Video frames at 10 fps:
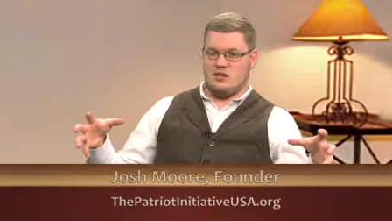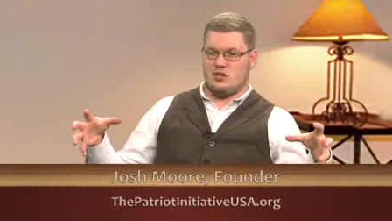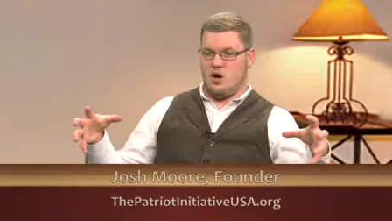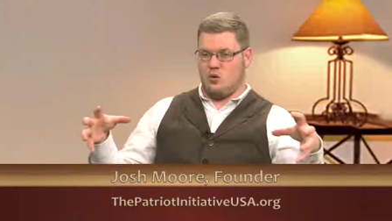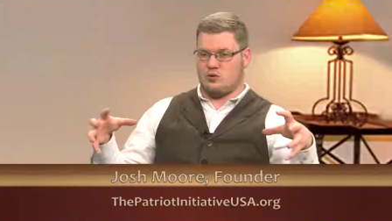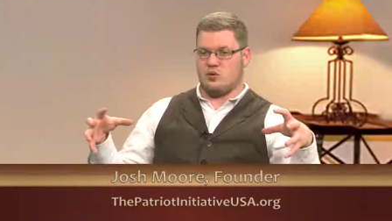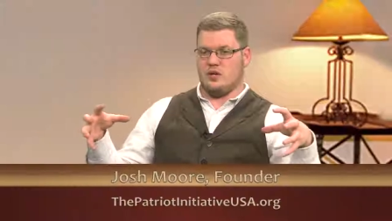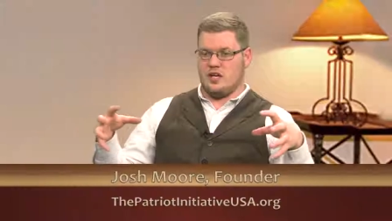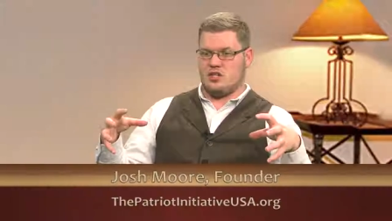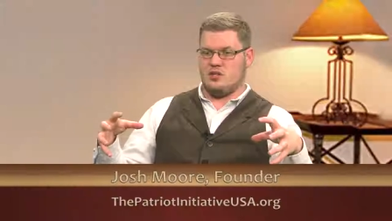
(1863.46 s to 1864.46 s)
and
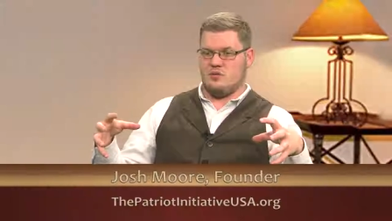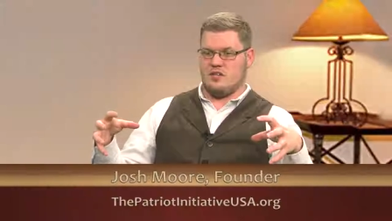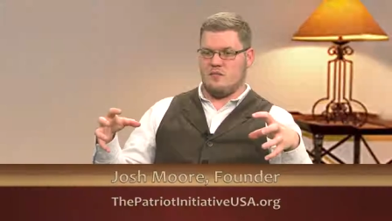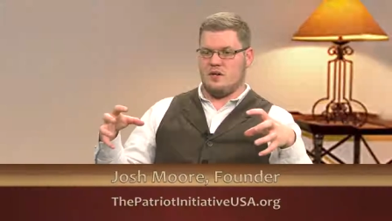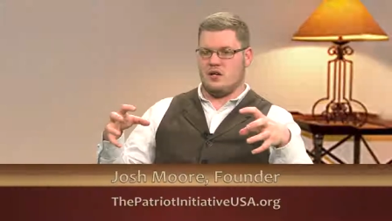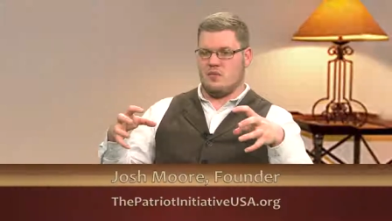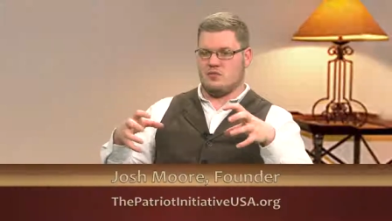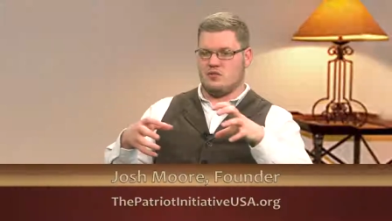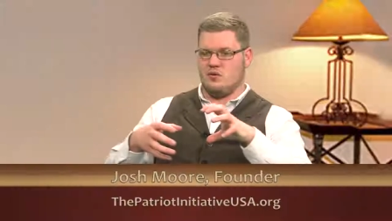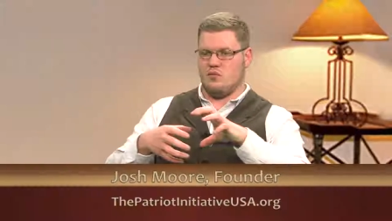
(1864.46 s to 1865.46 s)
cultural issues have become
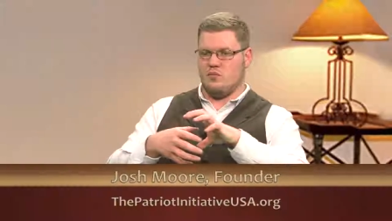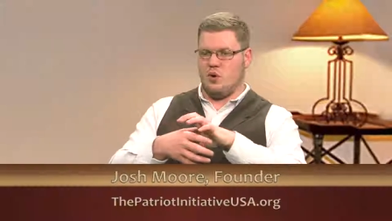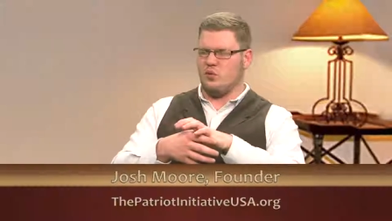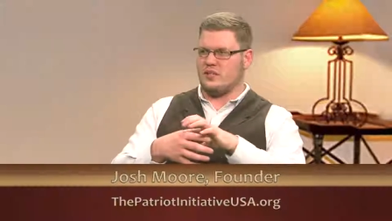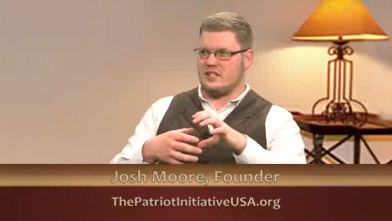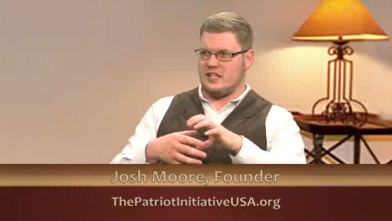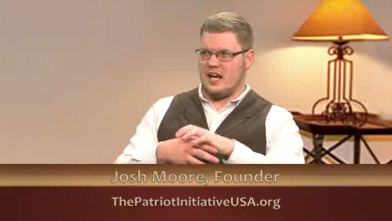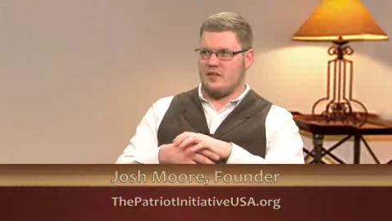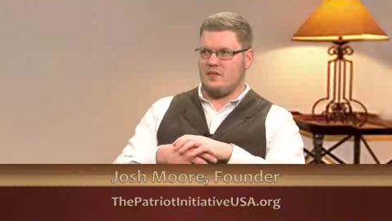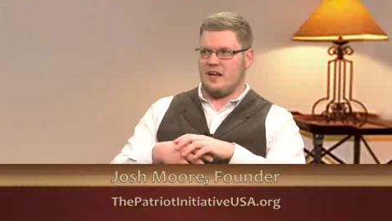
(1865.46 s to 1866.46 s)
so molded
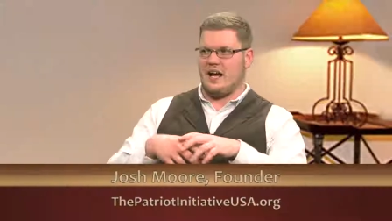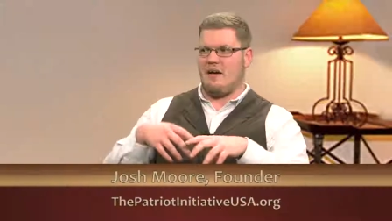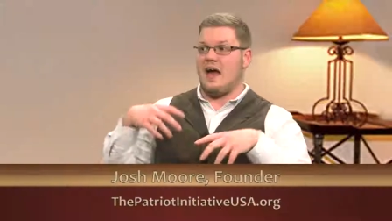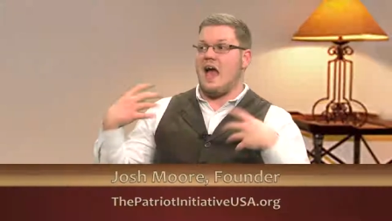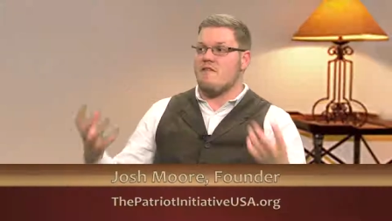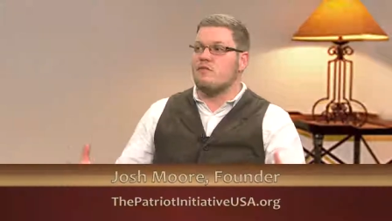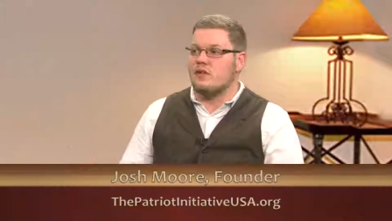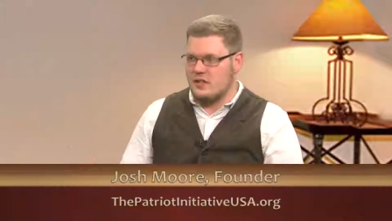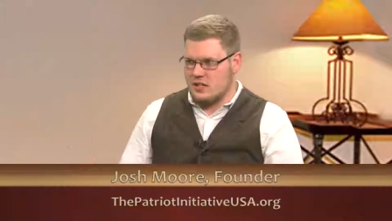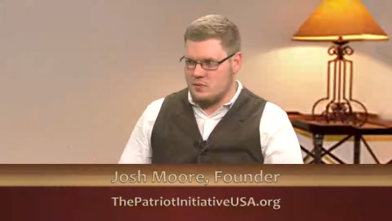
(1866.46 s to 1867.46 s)
together that now
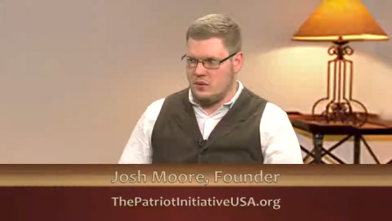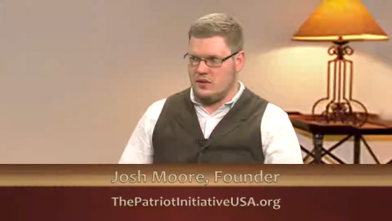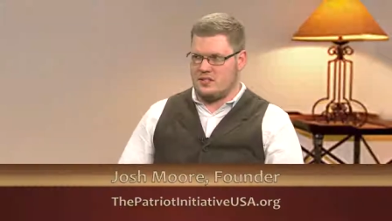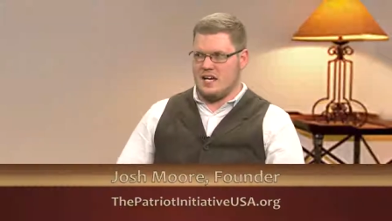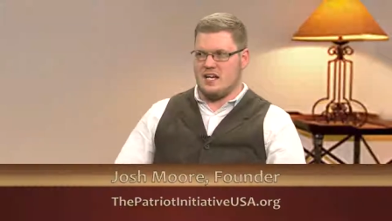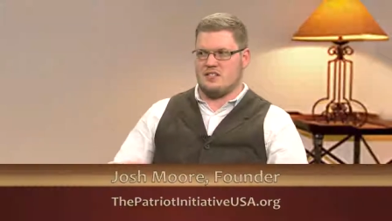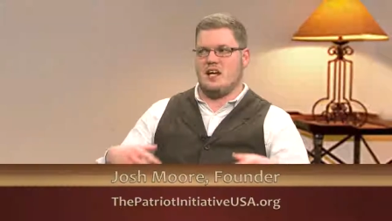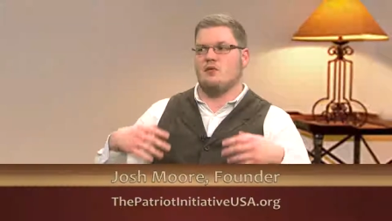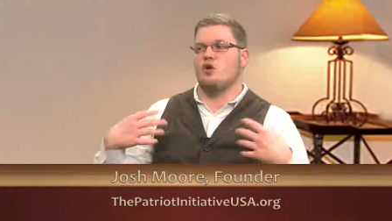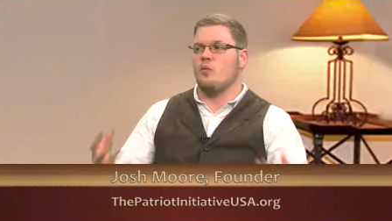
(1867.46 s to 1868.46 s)
everything is politicized, and
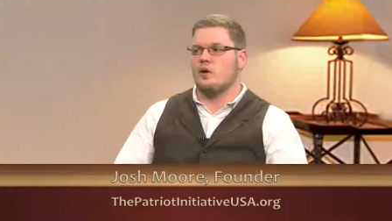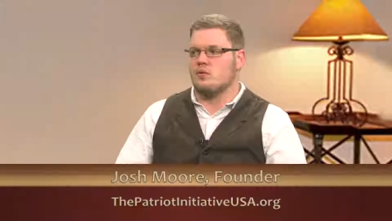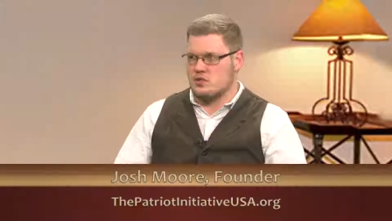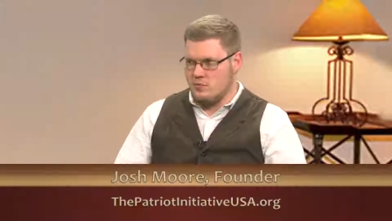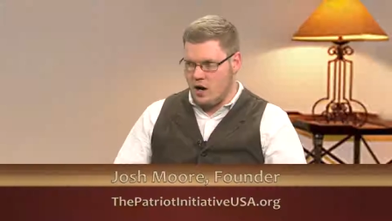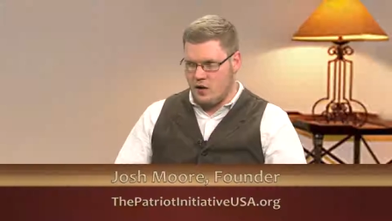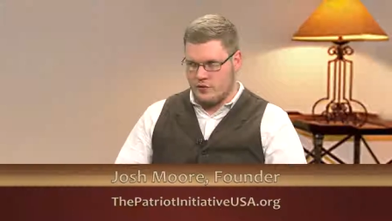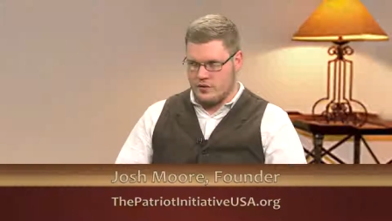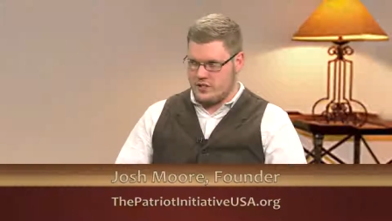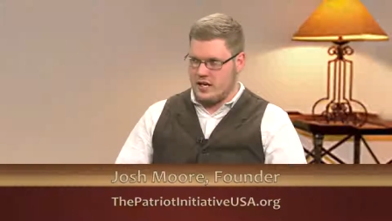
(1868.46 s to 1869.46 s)
now nobody wants to
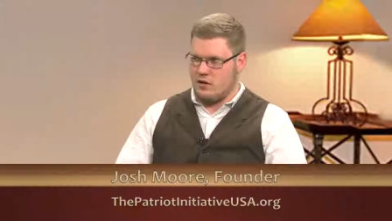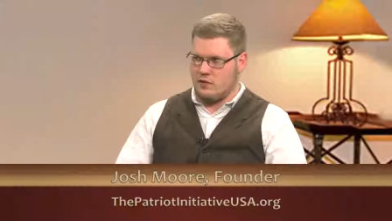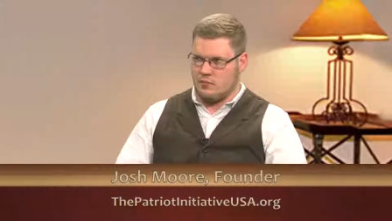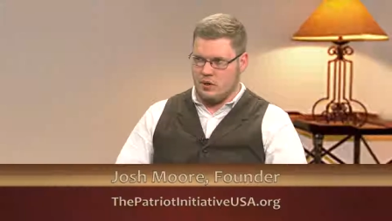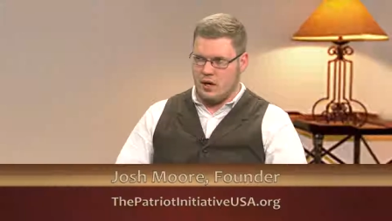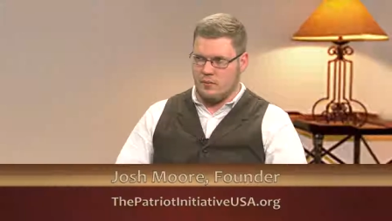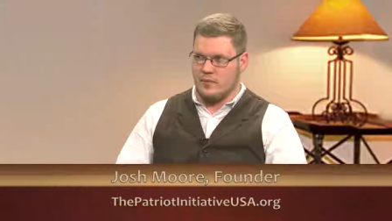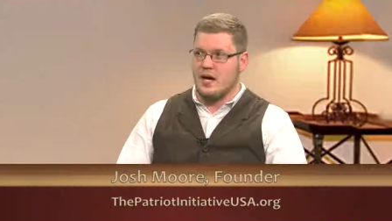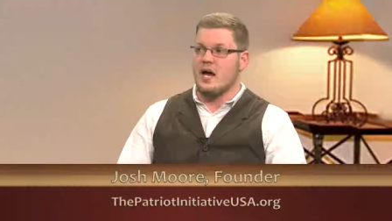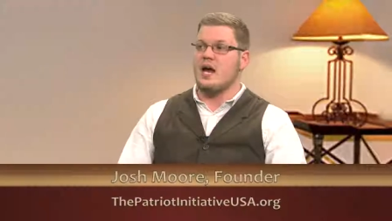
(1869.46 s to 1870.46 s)
bother to take on the problem.